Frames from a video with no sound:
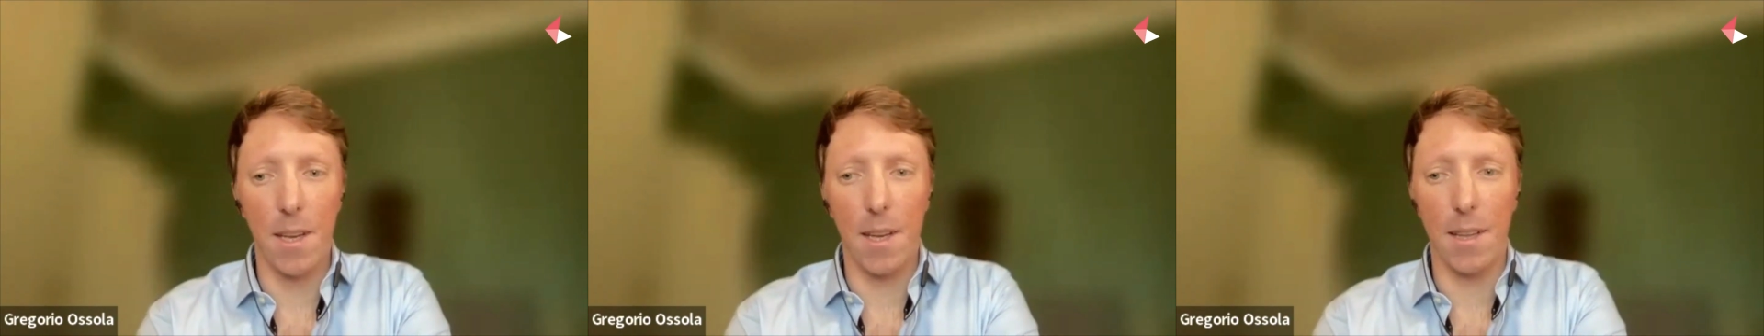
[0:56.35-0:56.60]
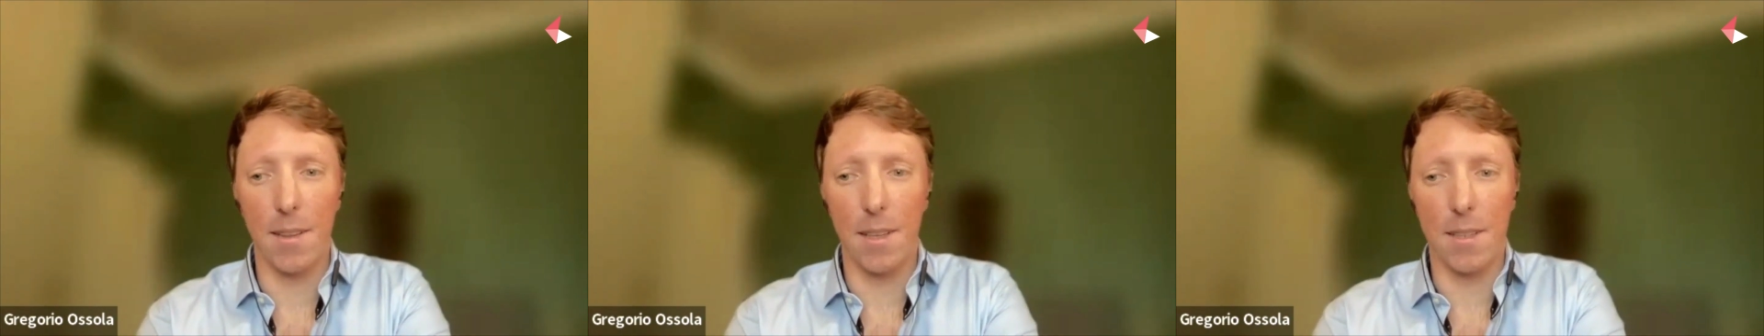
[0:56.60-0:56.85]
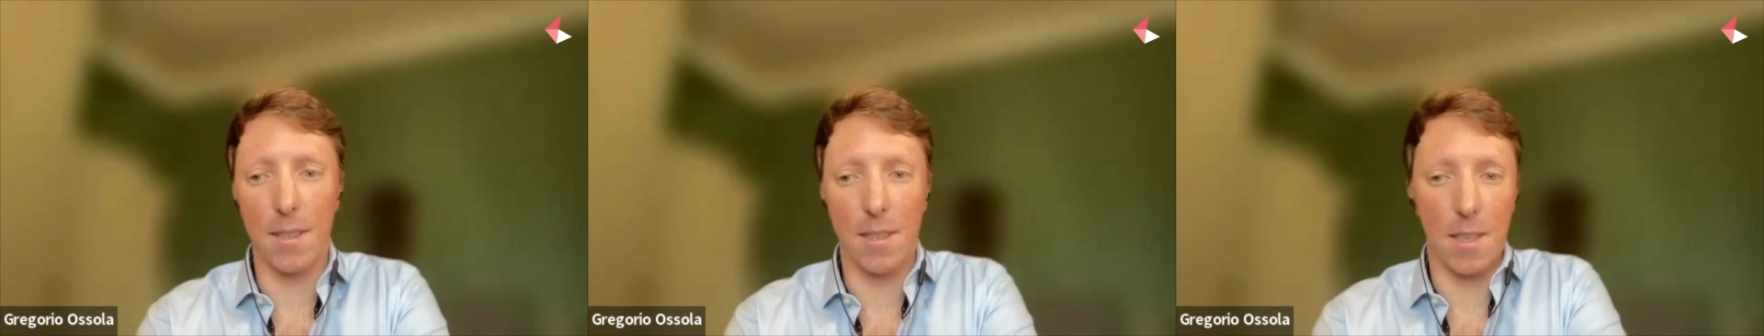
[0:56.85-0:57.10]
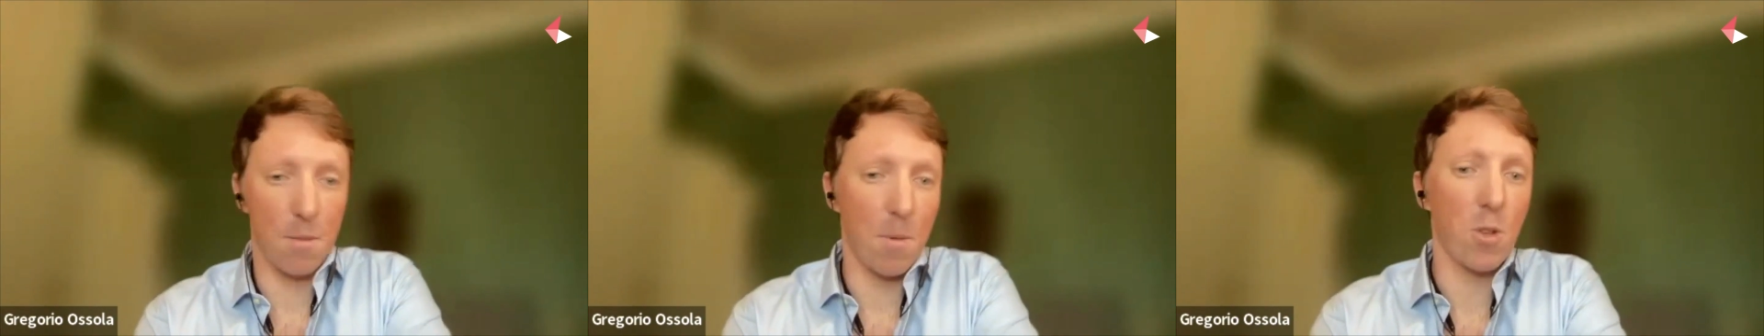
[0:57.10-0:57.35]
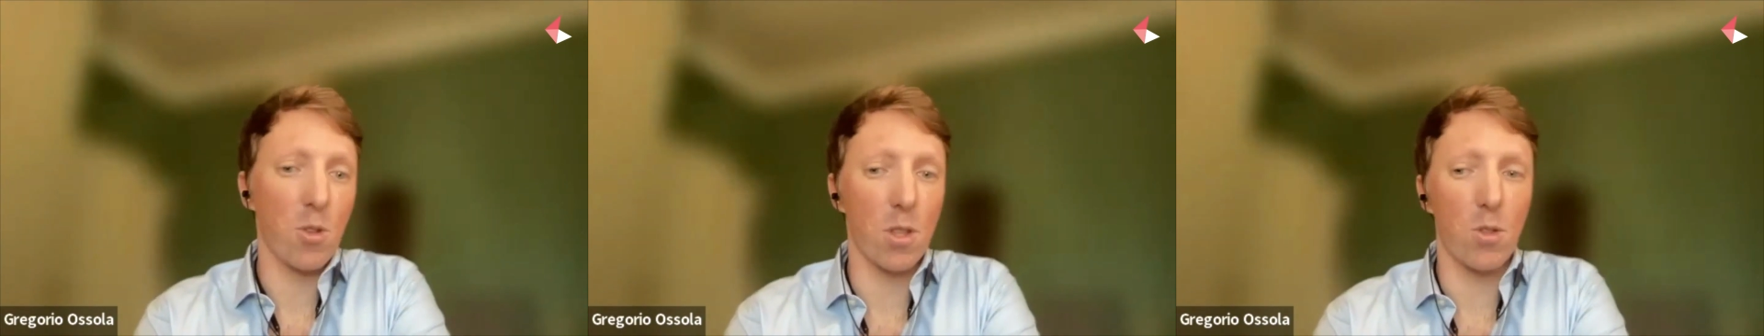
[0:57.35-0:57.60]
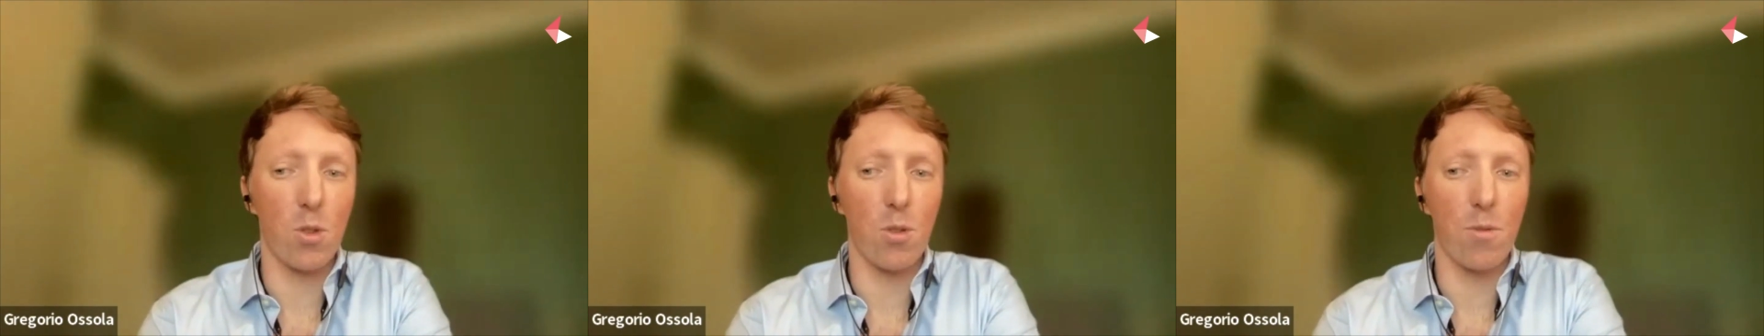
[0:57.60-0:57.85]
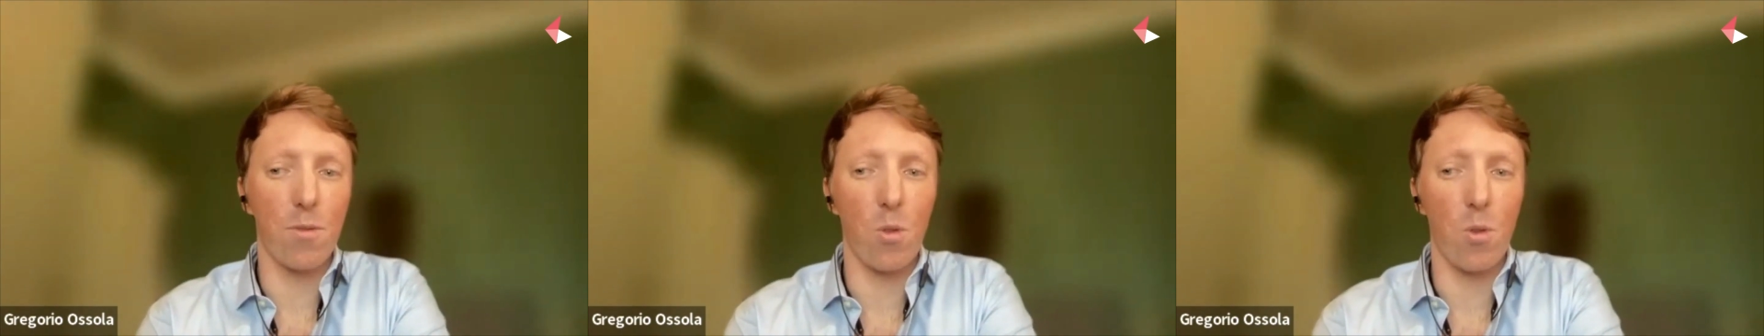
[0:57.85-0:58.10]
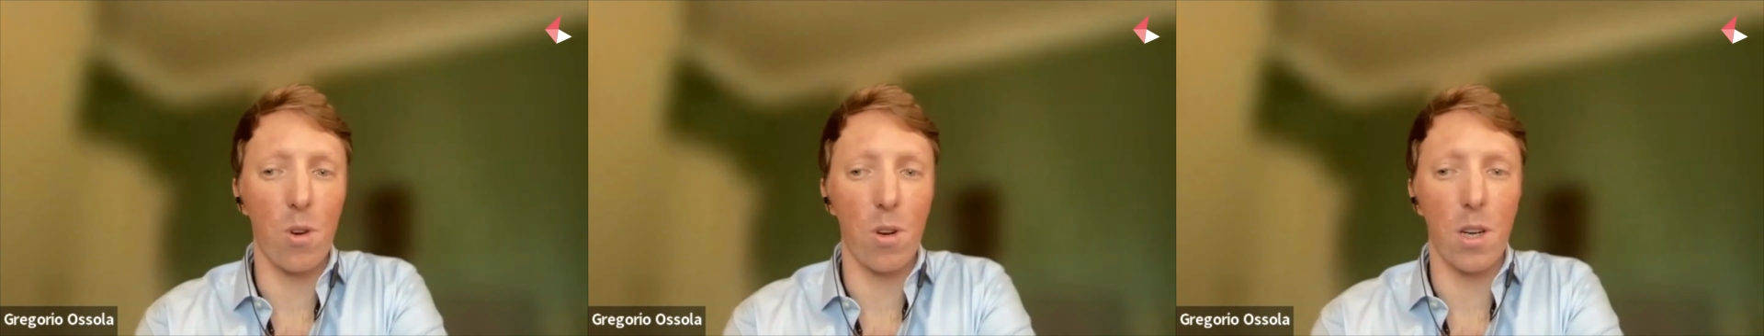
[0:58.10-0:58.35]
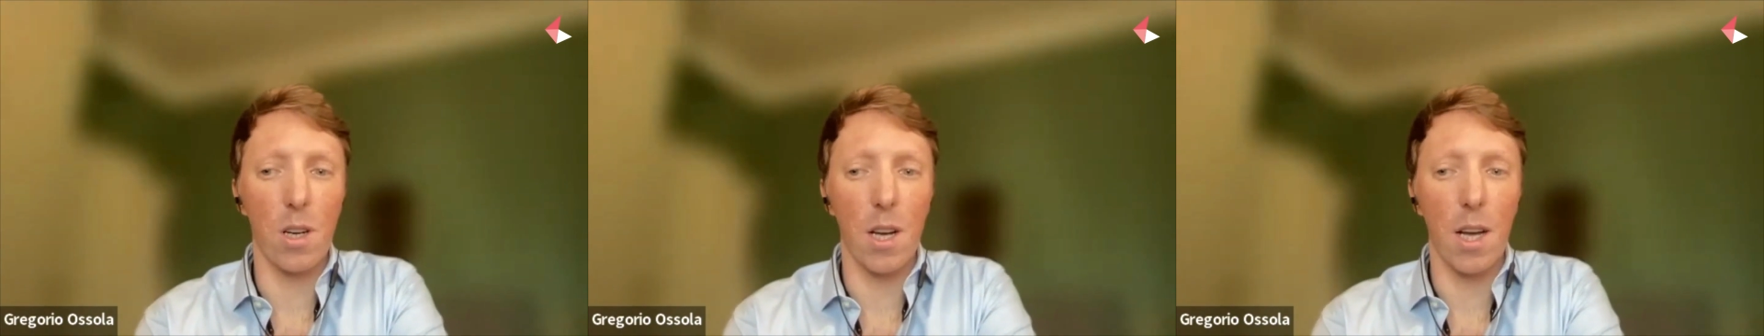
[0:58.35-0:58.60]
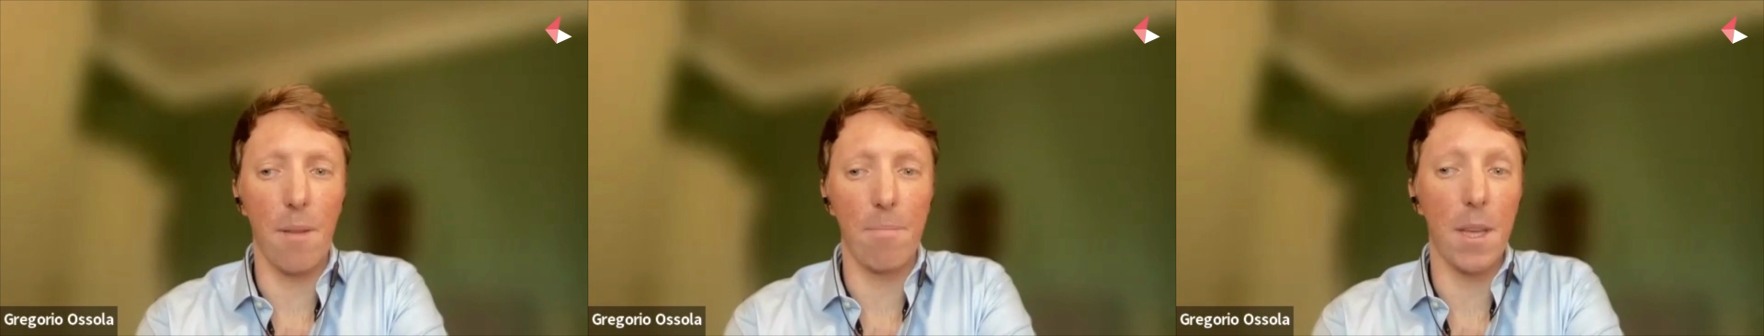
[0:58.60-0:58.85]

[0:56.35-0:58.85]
And this is especially true for um,